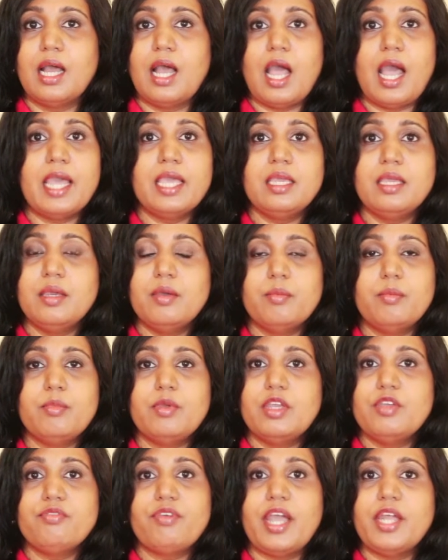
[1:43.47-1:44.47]

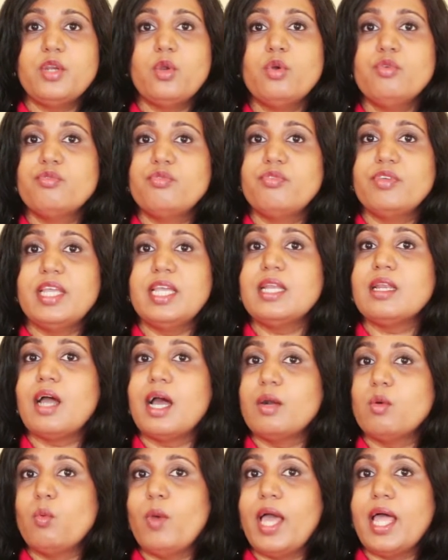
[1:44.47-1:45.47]
If I don't feel
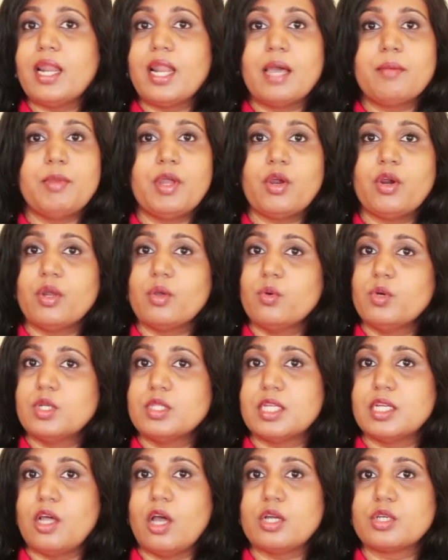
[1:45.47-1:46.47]
unwell, I'm not going to go to
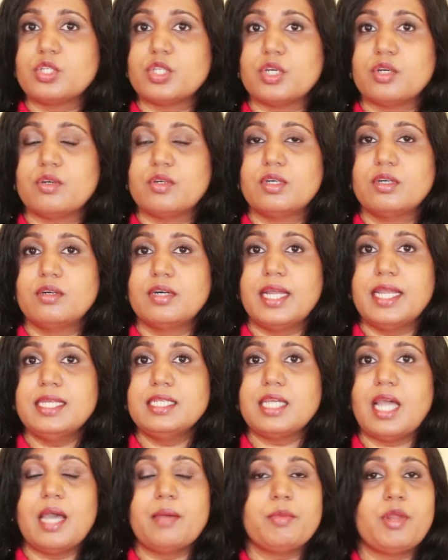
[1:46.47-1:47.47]
the doctor,
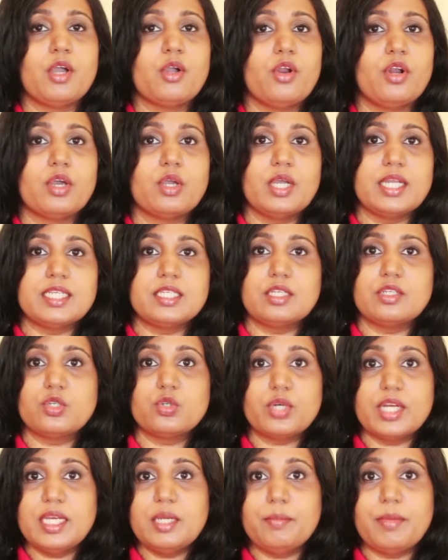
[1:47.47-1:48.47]
right? I'm not going to get
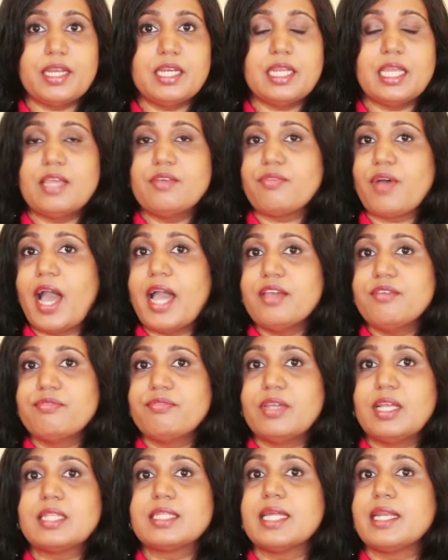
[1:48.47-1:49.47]
treatment if I
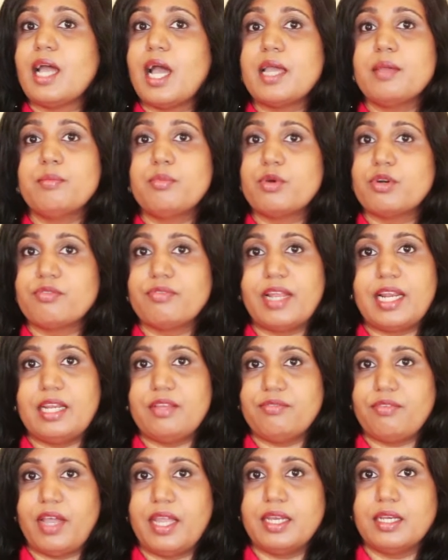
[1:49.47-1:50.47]
feel that I'm
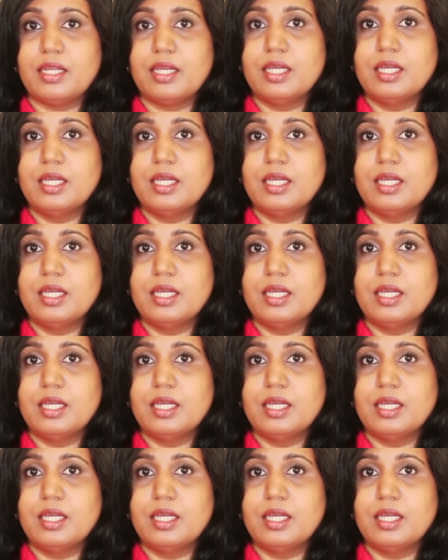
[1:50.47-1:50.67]
perfectly fine.